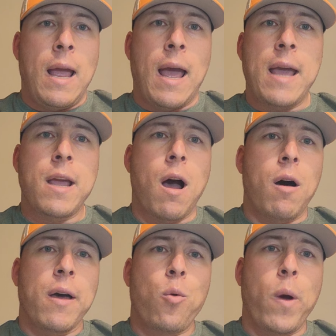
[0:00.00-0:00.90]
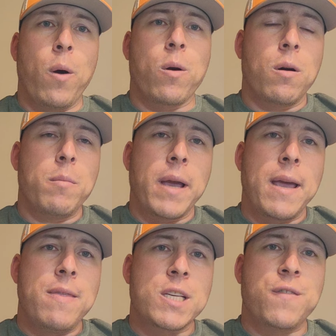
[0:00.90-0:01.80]
Hey y'all and welcome
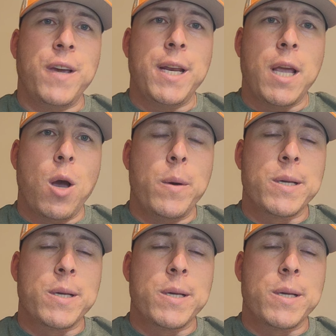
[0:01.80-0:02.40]
and this video